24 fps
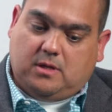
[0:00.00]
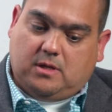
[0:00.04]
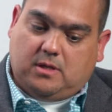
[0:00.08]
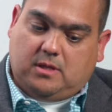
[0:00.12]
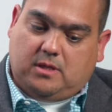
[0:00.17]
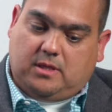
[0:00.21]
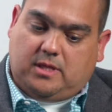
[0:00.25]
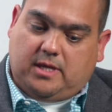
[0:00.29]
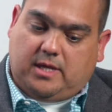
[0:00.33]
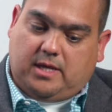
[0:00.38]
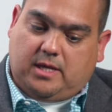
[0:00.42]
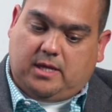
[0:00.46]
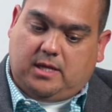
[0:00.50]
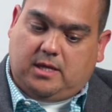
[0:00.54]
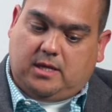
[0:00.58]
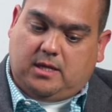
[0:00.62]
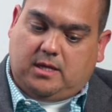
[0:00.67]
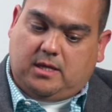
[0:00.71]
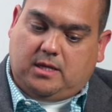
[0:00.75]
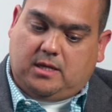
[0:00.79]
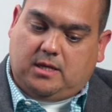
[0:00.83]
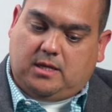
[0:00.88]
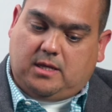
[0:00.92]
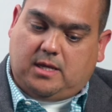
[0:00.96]

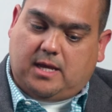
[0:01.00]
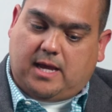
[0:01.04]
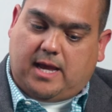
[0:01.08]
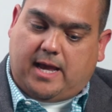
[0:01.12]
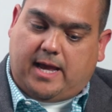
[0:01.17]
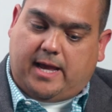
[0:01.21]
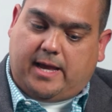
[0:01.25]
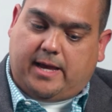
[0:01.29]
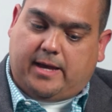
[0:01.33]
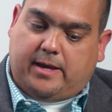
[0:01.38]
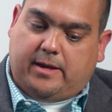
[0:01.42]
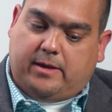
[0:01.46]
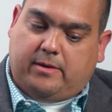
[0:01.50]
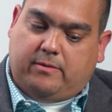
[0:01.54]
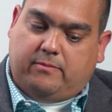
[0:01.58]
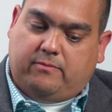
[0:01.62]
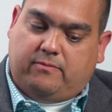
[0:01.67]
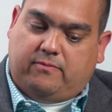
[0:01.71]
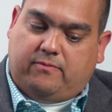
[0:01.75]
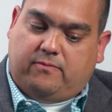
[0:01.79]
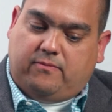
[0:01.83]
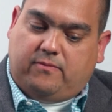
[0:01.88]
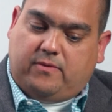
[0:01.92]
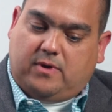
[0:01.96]
they have
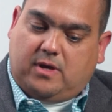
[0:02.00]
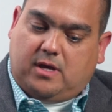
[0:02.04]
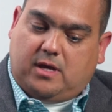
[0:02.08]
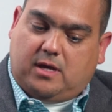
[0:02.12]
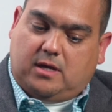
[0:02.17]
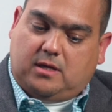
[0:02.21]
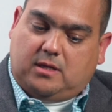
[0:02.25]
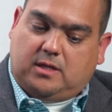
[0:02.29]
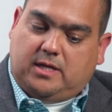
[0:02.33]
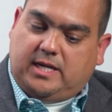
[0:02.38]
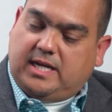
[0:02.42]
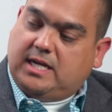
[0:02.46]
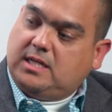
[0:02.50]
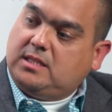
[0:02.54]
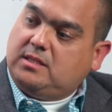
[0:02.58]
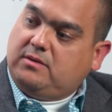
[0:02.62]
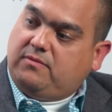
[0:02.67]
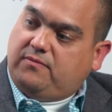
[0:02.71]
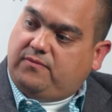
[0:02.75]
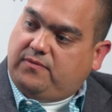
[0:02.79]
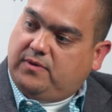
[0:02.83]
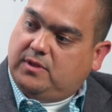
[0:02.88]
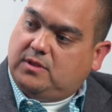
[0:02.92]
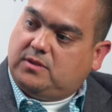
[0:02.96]

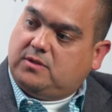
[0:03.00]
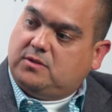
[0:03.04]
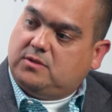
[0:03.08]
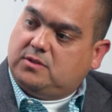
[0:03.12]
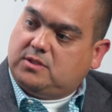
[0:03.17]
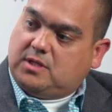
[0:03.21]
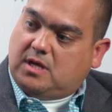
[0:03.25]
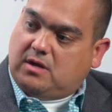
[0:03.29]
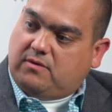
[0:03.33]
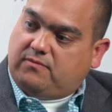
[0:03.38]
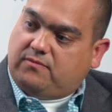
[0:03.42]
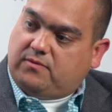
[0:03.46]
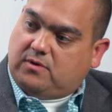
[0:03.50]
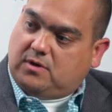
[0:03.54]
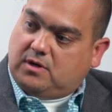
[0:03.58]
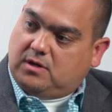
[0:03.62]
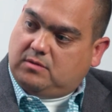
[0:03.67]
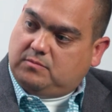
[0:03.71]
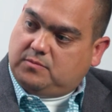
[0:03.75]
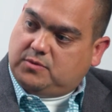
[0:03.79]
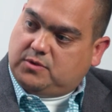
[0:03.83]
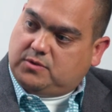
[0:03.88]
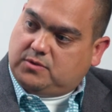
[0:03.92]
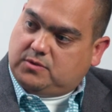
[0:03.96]
negative filter sow
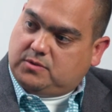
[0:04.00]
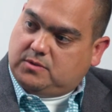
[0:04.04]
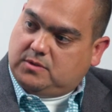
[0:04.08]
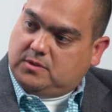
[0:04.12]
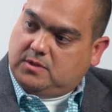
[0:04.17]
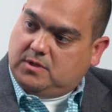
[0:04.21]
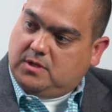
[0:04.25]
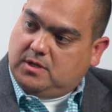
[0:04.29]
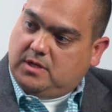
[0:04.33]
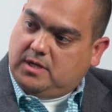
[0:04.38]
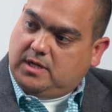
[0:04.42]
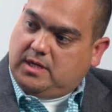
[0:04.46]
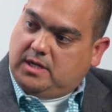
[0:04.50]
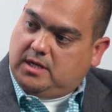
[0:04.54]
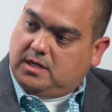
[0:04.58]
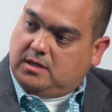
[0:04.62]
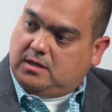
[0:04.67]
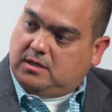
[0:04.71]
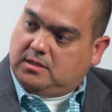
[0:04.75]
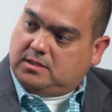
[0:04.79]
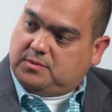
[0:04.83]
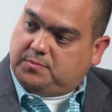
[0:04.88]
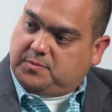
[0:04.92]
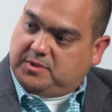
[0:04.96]
farms in
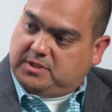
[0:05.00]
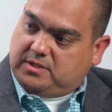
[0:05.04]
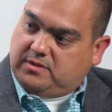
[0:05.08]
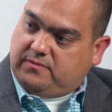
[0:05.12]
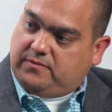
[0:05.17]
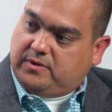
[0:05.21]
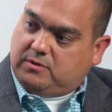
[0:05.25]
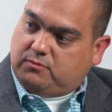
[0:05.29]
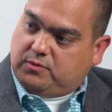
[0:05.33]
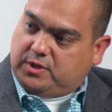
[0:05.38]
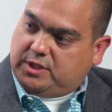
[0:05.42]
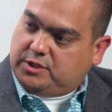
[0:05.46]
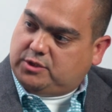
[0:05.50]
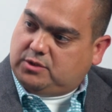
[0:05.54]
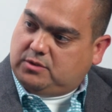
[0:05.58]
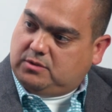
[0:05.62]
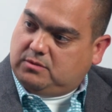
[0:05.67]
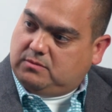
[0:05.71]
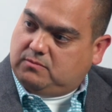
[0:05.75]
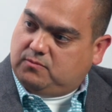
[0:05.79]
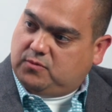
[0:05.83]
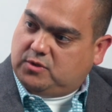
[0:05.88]
a specific region.